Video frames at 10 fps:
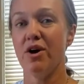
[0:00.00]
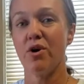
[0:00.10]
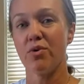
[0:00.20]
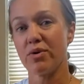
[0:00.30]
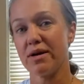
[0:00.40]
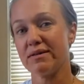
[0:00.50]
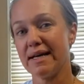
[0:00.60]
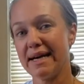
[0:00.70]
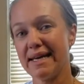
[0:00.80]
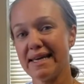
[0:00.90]
or a
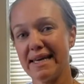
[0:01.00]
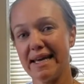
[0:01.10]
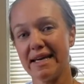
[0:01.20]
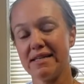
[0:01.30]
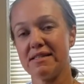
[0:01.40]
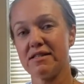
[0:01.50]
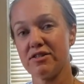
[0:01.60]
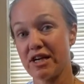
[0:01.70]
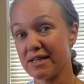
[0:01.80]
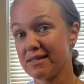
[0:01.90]
like, and
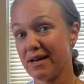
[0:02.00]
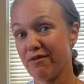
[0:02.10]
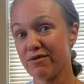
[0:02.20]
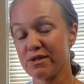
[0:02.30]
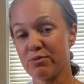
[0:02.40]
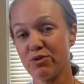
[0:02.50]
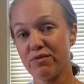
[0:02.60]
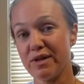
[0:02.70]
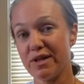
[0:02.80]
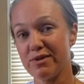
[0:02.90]
check us out for some more
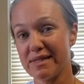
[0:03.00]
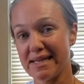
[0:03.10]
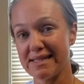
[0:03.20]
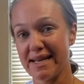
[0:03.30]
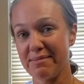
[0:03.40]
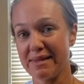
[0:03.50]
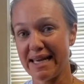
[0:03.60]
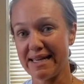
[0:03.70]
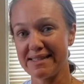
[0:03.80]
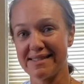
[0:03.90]
videos next time.
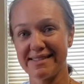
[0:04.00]
Thanks.